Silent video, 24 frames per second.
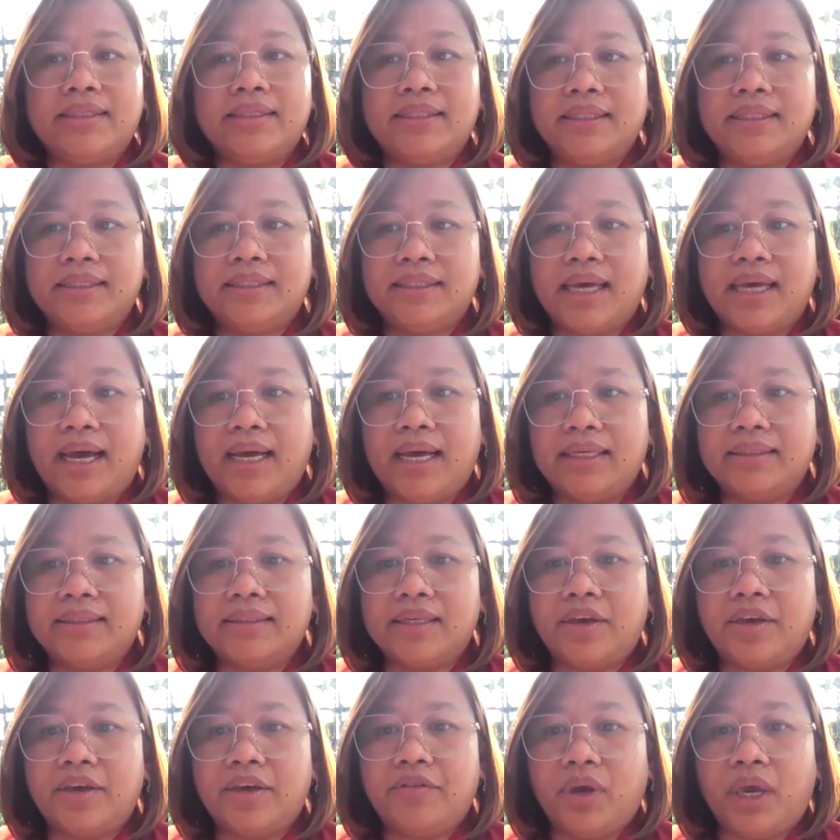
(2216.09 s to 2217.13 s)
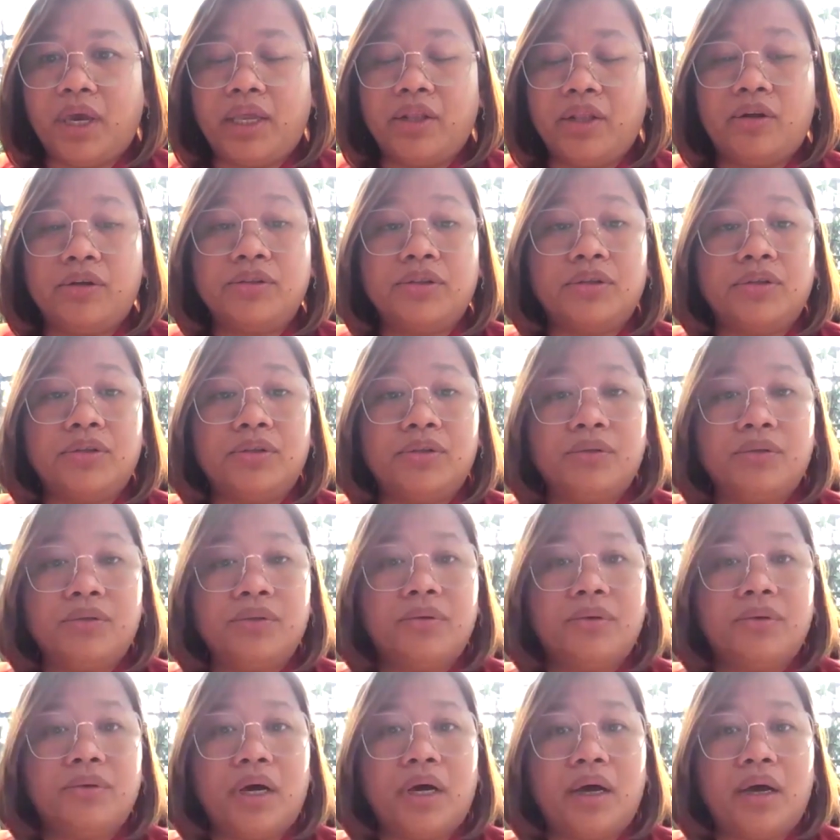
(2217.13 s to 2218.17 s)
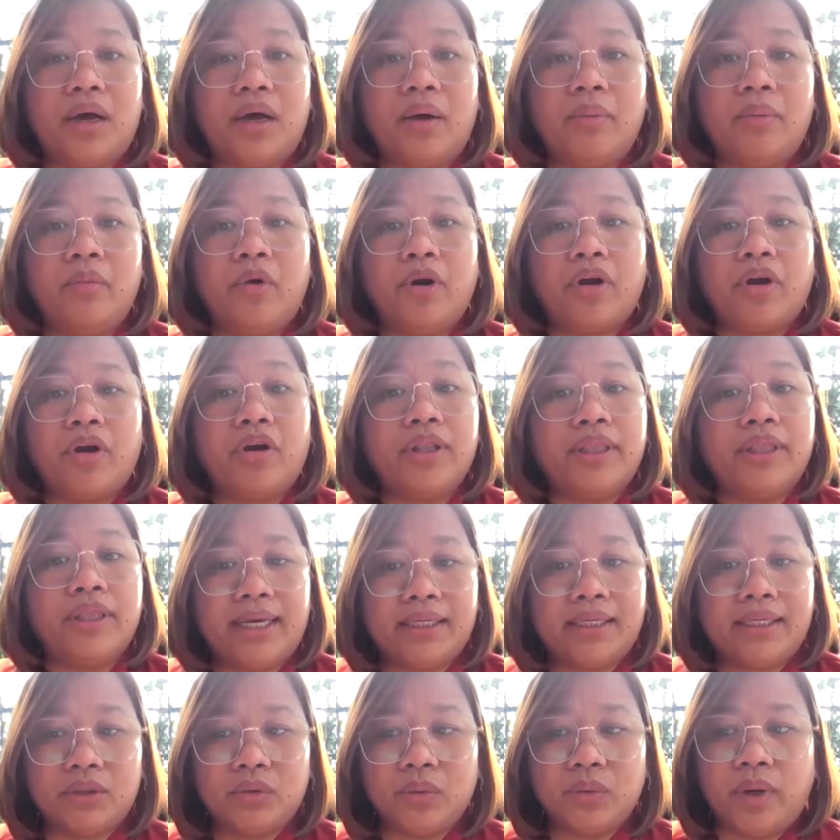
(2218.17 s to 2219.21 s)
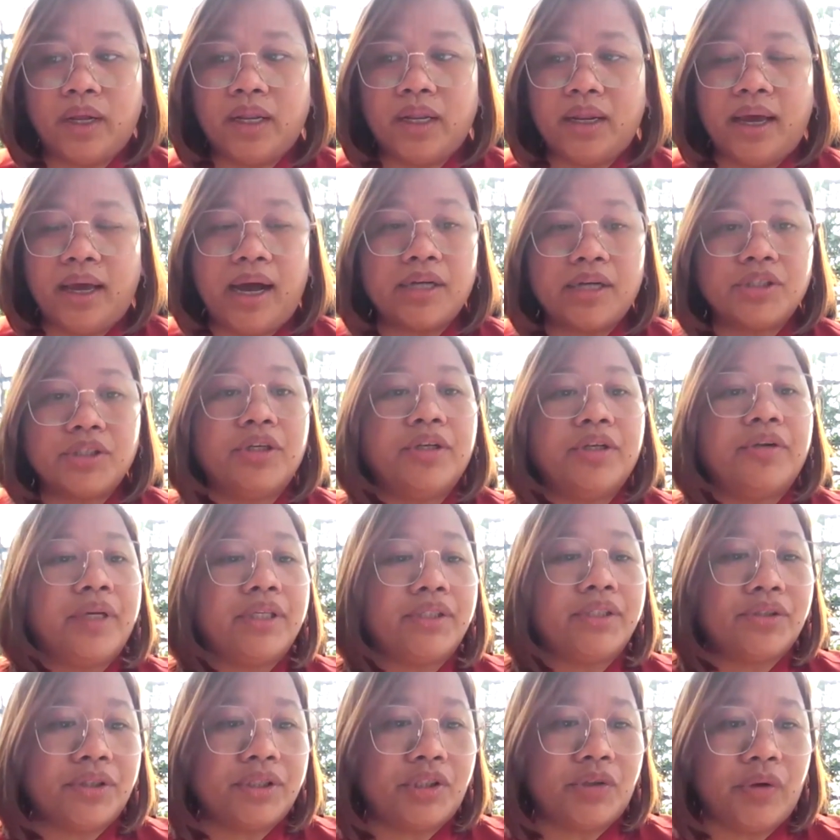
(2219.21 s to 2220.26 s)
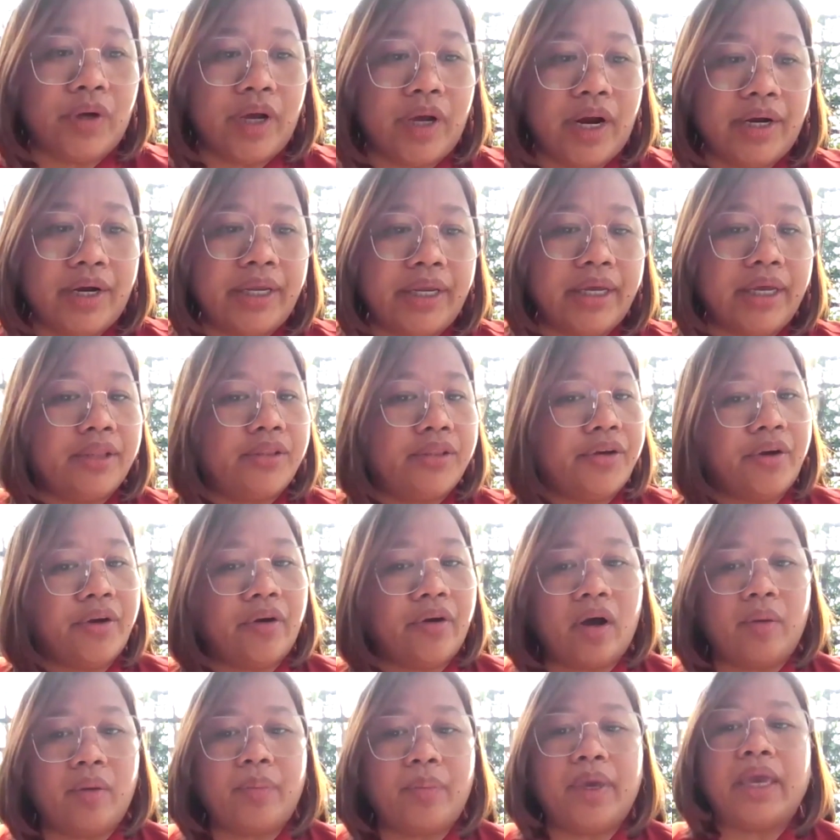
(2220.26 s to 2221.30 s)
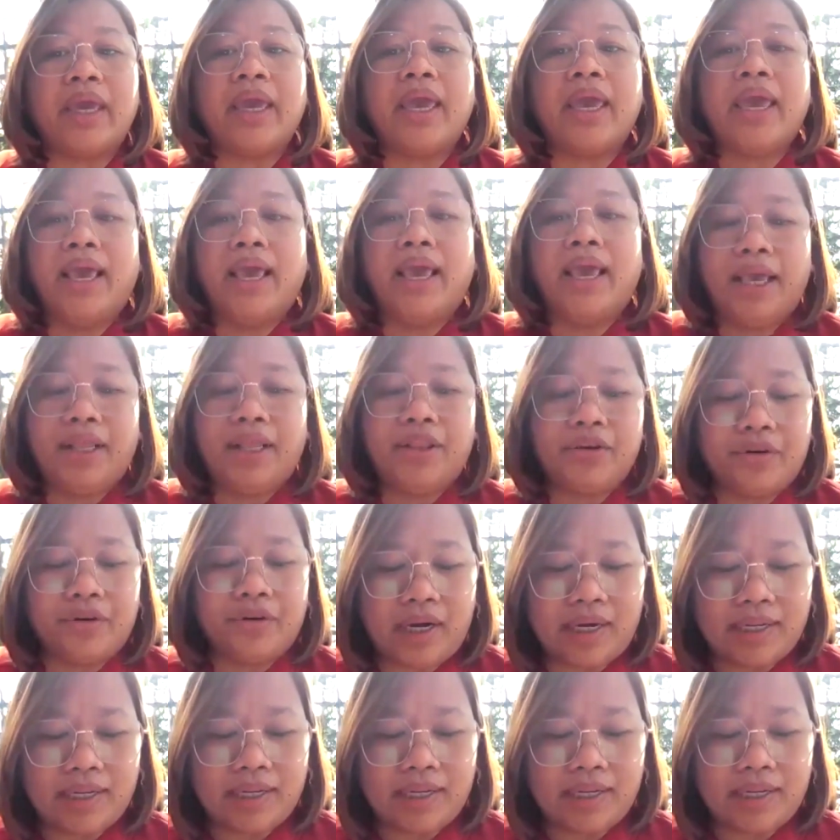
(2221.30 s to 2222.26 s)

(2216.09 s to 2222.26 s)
and let's discuss if we can also do uh, a more contextual action research regarding intercropping in